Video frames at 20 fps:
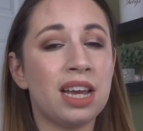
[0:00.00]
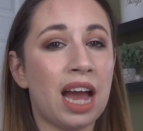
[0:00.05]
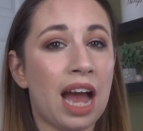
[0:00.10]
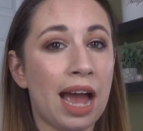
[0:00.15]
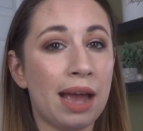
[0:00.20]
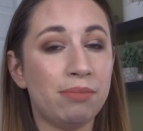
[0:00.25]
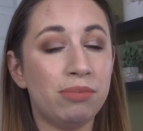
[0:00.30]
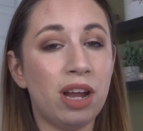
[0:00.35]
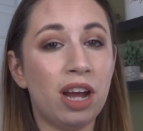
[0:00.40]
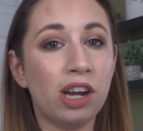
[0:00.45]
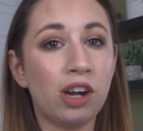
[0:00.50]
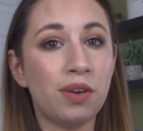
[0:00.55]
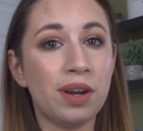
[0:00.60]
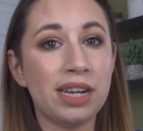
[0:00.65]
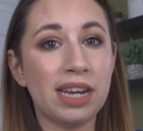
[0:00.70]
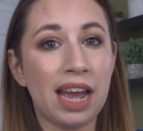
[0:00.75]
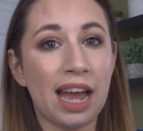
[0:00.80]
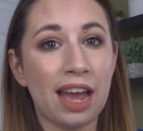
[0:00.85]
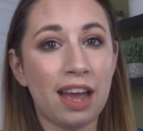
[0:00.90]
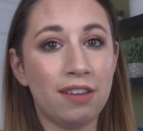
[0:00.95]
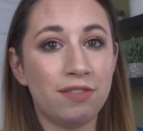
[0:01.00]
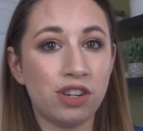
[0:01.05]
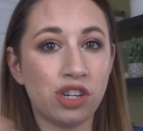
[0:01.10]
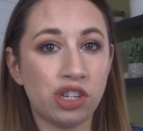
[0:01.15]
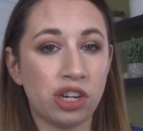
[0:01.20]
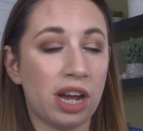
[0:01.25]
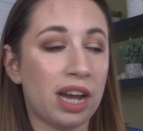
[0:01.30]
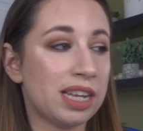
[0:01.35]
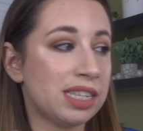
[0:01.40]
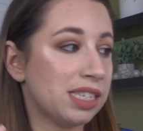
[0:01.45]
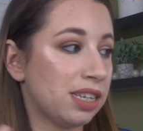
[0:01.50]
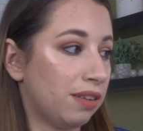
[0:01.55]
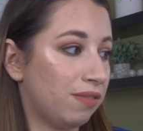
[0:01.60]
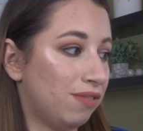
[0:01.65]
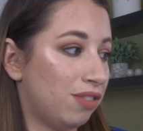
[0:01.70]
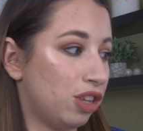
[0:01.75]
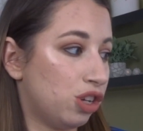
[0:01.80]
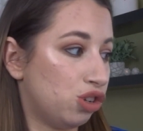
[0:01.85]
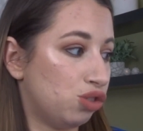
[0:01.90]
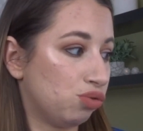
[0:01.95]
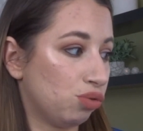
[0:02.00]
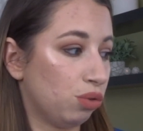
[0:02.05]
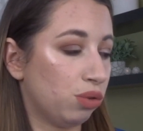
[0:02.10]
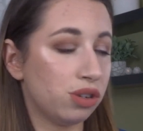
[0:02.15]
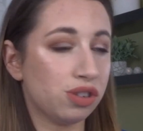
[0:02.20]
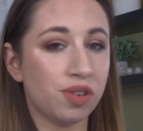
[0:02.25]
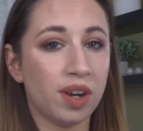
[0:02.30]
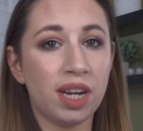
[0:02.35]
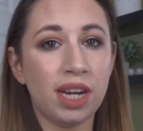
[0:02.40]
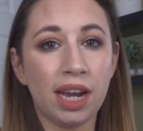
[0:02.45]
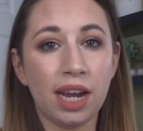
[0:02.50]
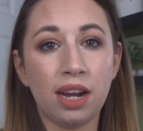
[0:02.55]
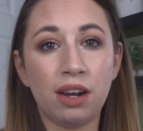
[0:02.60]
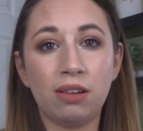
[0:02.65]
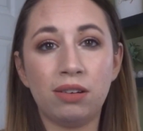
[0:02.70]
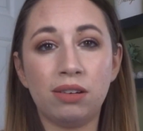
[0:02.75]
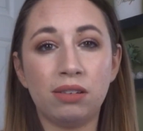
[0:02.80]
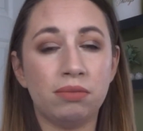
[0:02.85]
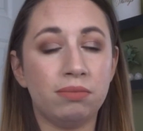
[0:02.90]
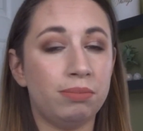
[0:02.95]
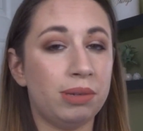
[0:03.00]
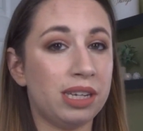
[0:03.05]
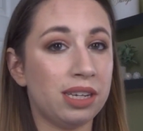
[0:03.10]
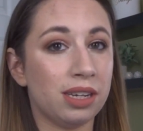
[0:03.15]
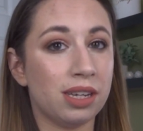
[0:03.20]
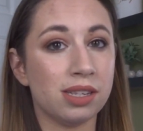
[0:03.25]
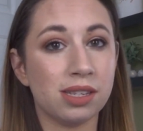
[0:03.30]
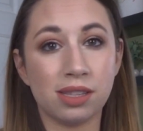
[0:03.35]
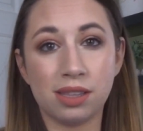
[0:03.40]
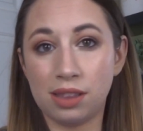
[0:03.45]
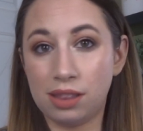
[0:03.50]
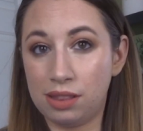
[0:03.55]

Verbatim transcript: I'm not going to have shots of the drawers right now because